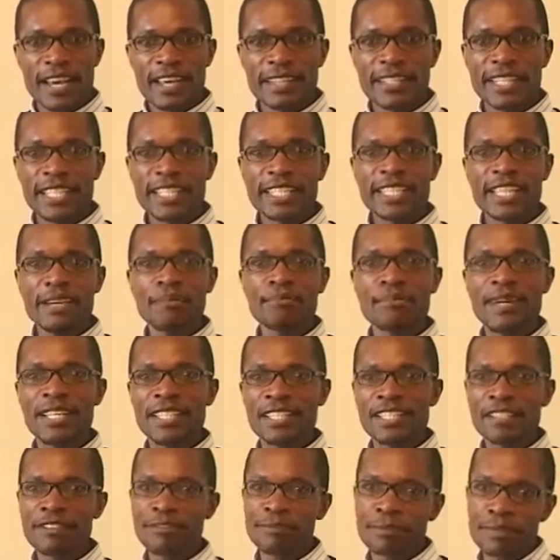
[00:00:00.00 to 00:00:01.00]
there is a
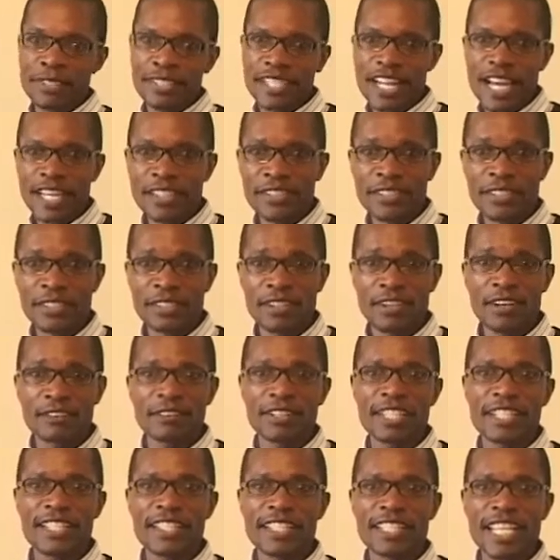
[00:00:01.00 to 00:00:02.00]
massive production
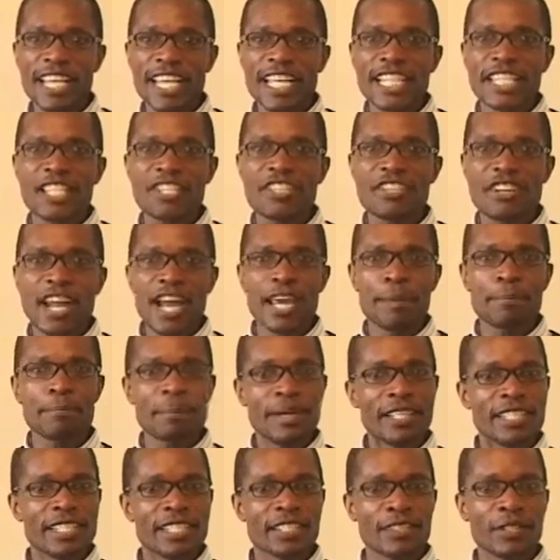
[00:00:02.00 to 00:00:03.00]
of the said dry
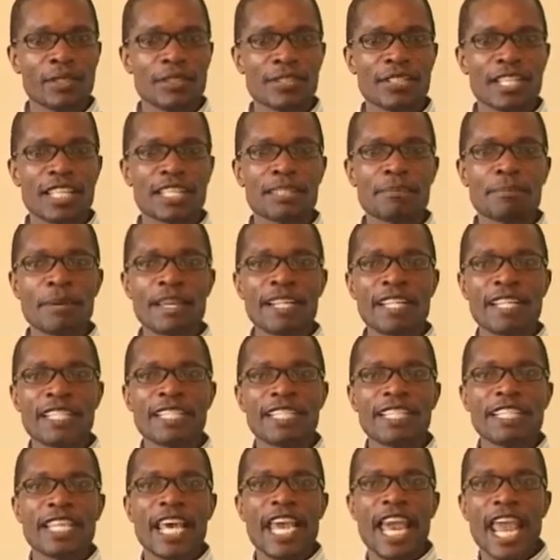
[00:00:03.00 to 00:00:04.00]
particles suspended
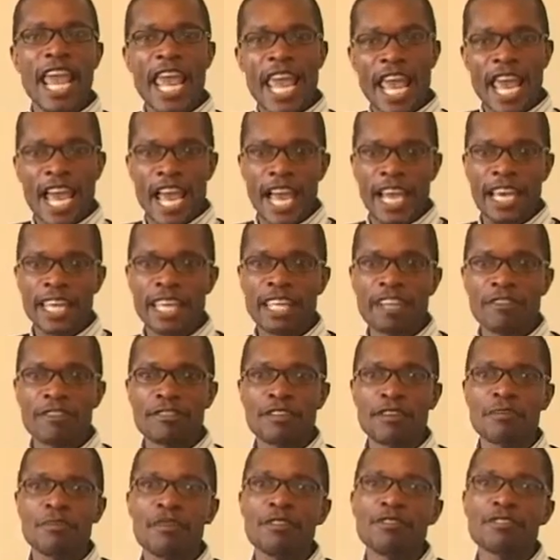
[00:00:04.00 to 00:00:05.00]
in the air in
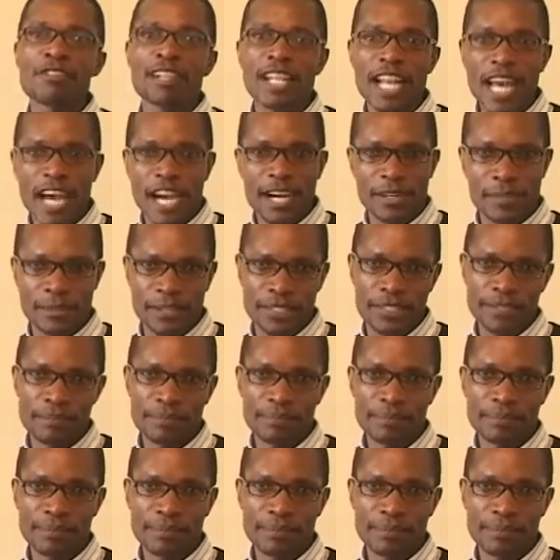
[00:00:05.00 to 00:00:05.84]
form of cloud.